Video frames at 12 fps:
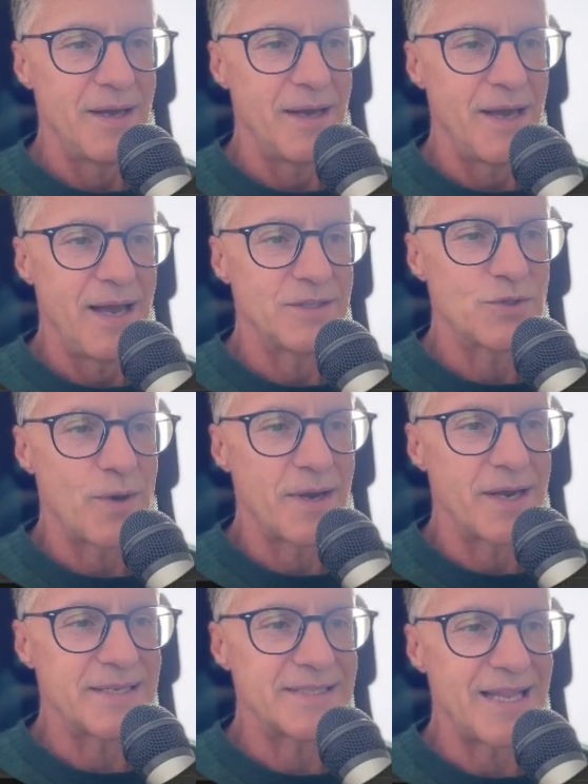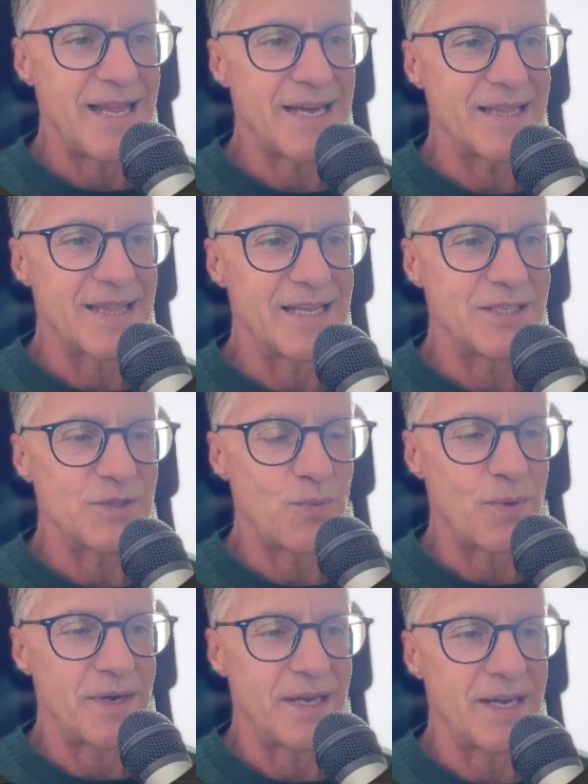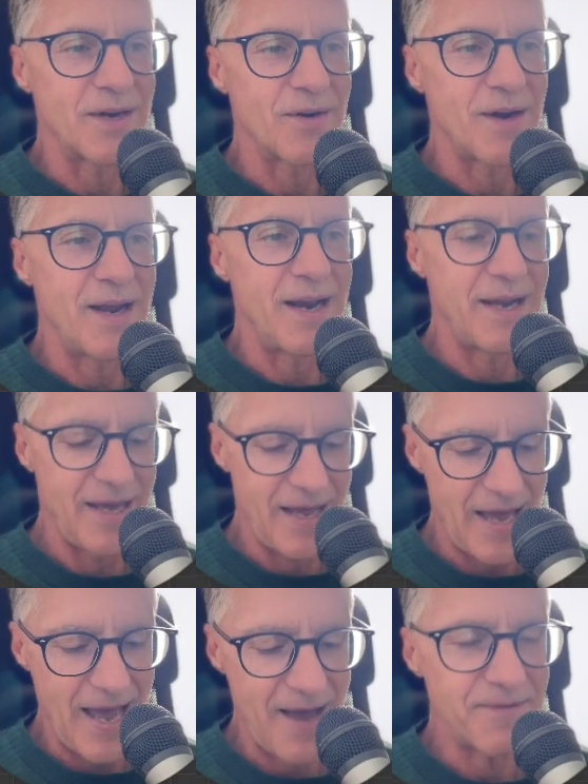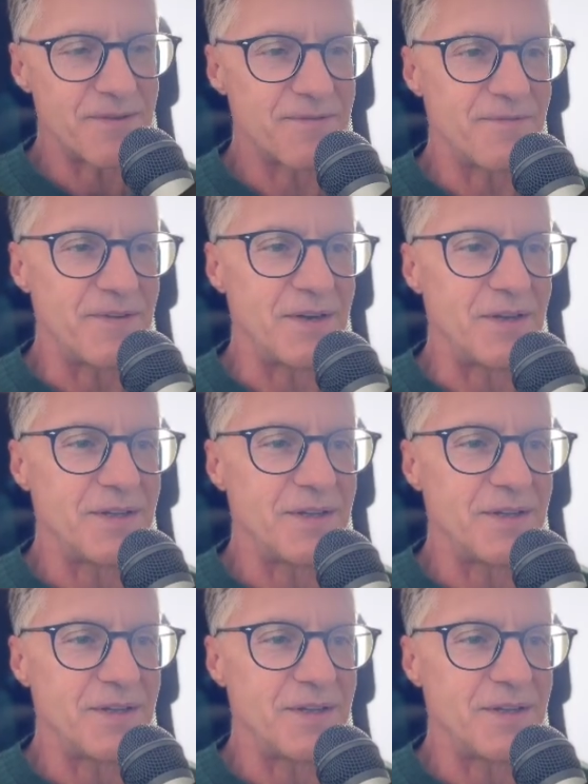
And so I'm going to select this one here and hit F to fill.